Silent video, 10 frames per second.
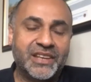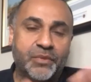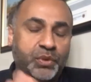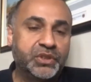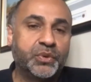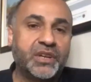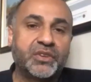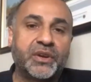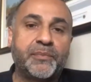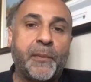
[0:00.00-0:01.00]
Yeah, we'll do another
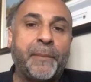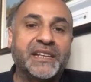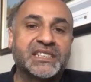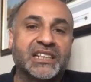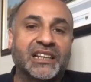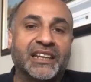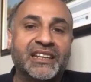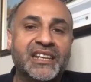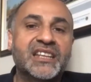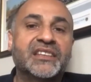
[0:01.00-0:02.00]
day, but basically
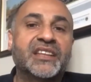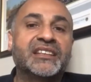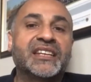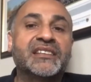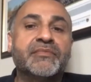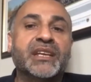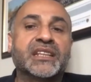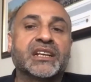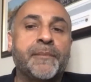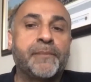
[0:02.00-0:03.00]
they didn't meet
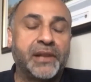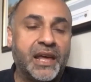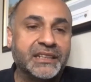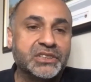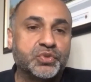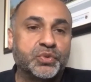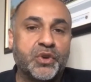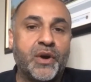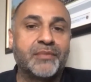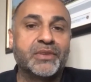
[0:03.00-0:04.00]
the compliance
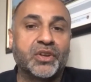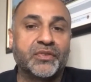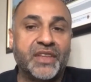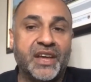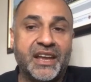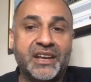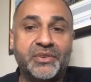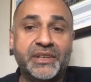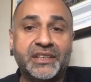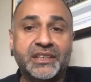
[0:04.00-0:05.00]
requirement of that
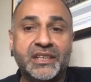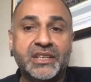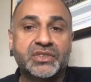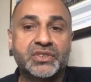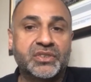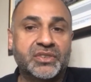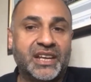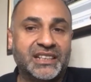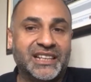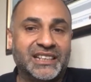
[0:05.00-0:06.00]
area. So, you know,
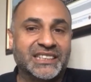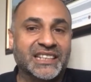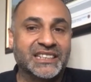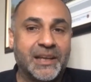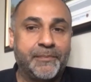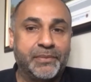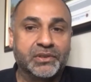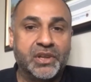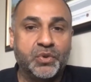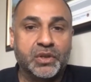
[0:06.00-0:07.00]
that's an
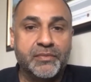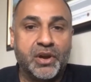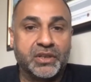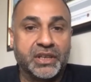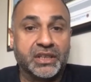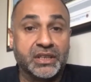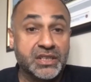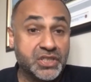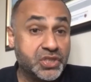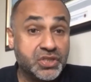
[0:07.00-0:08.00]
example. Local market
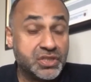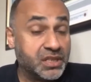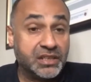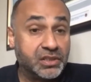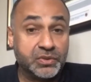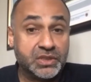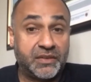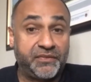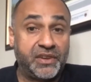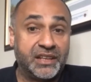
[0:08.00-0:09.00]
conditions include
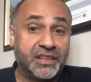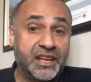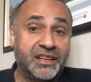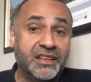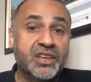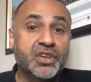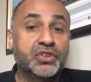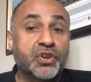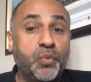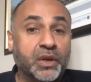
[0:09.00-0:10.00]
stuff like that.
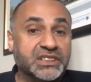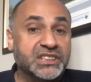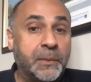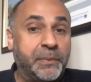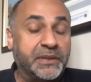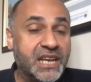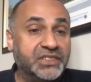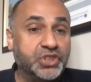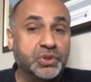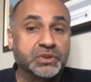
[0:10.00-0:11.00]
You know, what's the
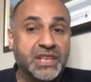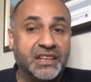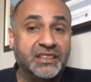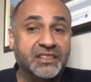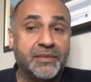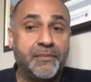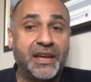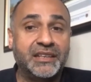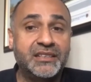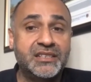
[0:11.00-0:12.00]
potential tenant
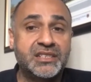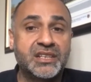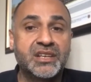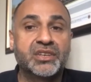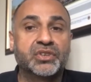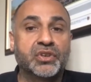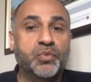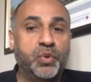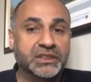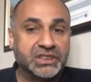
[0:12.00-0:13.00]
demand? You know,
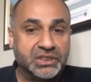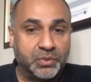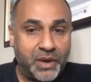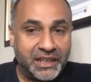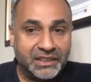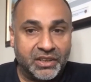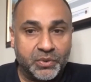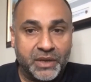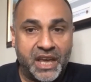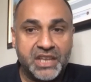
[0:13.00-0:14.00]
what's the right
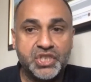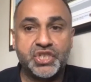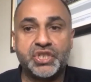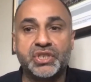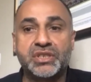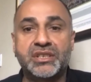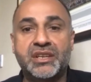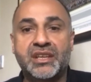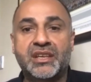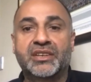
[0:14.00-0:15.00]
location?
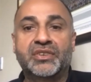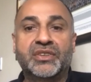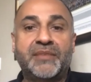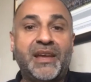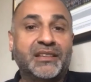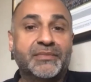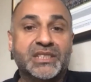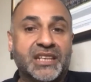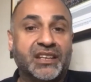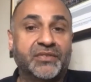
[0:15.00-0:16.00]
You know, they make the
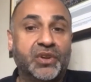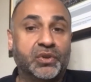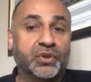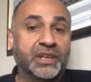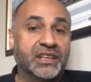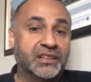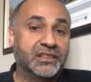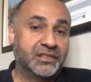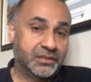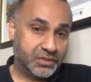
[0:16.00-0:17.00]
mistake of not looking at
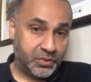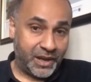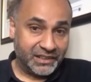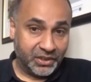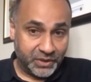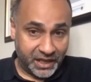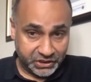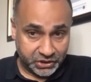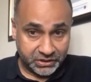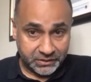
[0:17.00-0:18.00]
the right
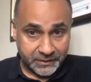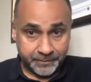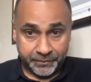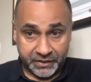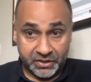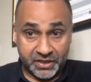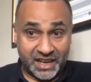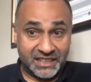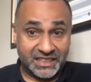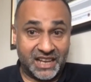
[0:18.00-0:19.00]
location, you know, that
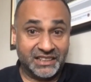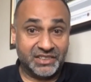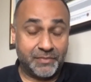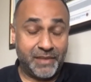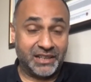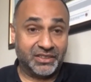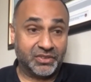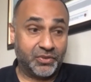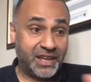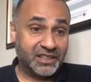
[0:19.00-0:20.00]
has high in demand. The
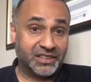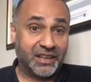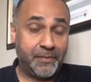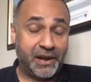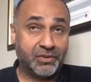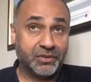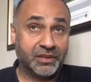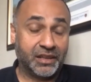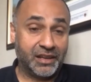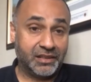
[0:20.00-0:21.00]
great thing about
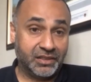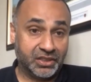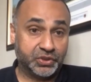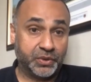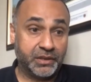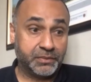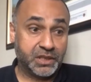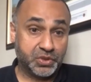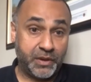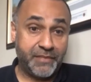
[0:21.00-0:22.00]
Luxury Hub,
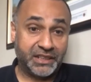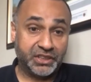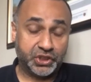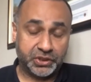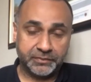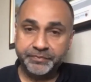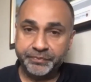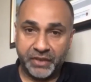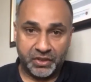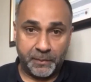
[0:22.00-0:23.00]
because we manage
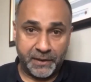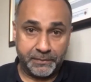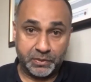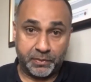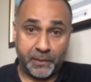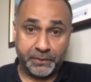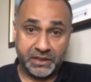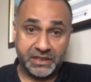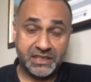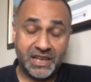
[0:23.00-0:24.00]
other people's
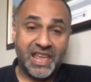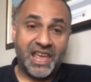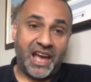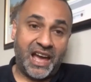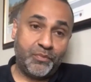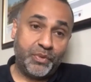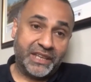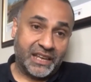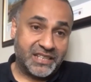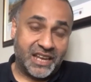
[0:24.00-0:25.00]
properties and we
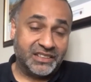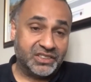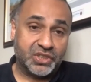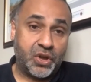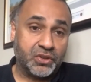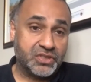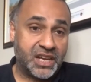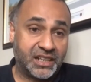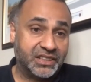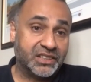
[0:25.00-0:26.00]
get tenants
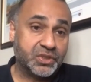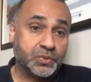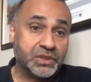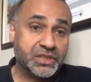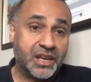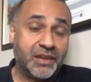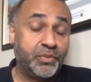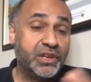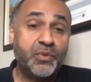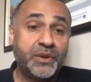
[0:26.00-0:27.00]
contacting us all the time,
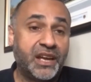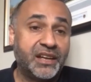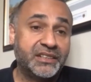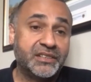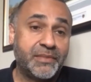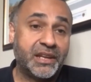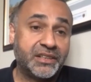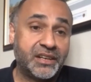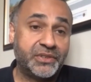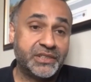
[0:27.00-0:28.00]
we know where the high in demand
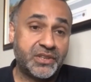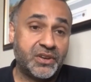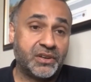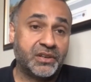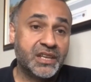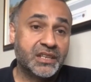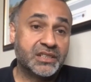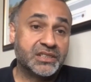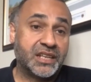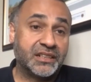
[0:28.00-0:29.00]
areas are,
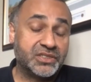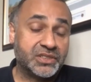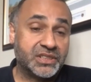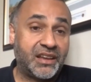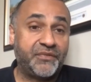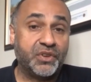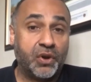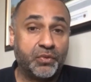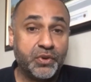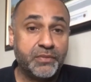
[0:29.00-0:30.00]
because tenants are saying, have you
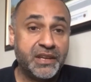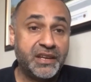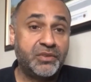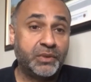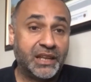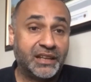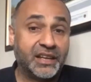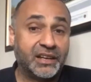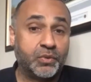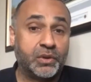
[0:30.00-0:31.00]
got a room here? We'd like
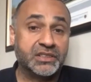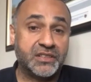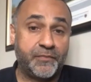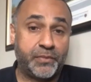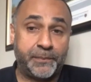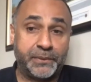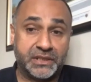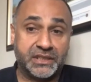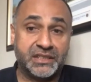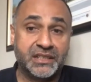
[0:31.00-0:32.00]
that quality of
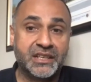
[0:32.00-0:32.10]
property.